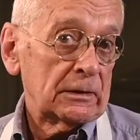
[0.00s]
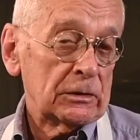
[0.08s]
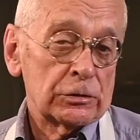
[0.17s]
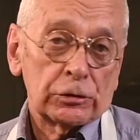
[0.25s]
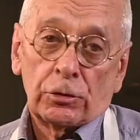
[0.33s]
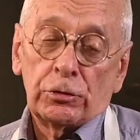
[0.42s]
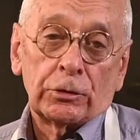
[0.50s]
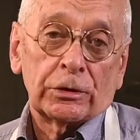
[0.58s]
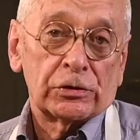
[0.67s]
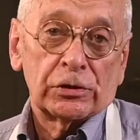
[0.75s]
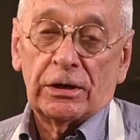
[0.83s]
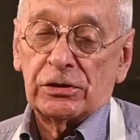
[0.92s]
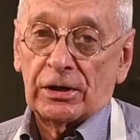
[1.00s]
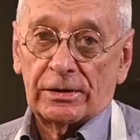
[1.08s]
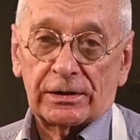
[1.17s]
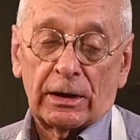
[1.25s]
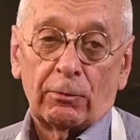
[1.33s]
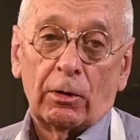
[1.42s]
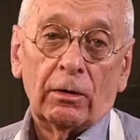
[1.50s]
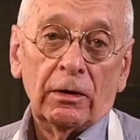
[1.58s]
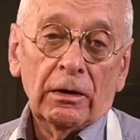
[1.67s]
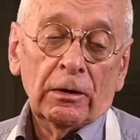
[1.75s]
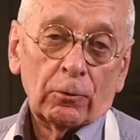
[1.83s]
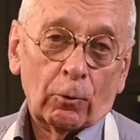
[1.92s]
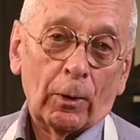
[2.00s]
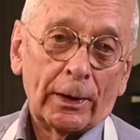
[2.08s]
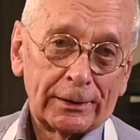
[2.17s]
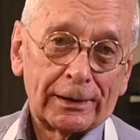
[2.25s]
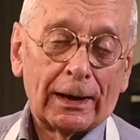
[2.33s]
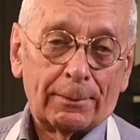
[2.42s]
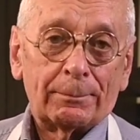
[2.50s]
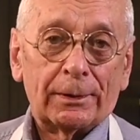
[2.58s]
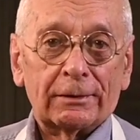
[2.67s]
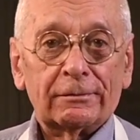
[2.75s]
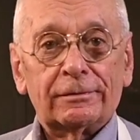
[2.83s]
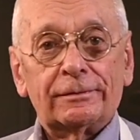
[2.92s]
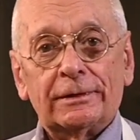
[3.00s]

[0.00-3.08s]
So you could change that and say, well, 1 cup of